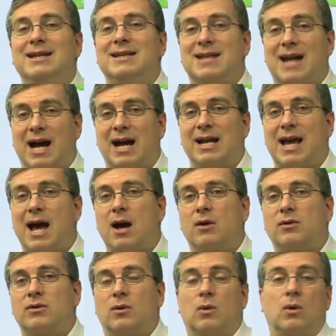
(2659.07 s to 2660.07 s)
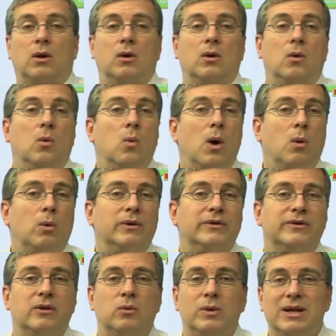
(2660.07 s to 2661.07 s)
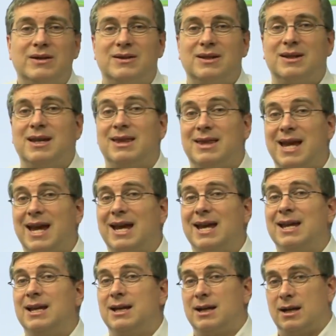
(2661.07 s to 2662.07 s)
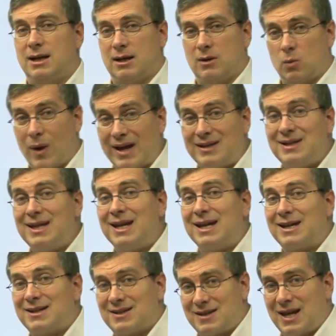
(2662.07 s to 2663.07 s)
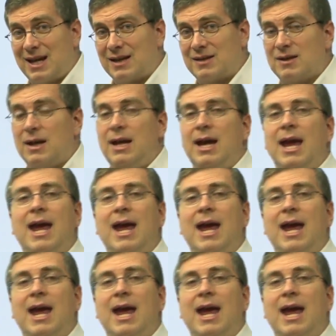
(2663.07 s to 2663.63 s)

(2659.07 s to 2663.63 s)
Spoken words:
died out or what was the reason that they went extinct.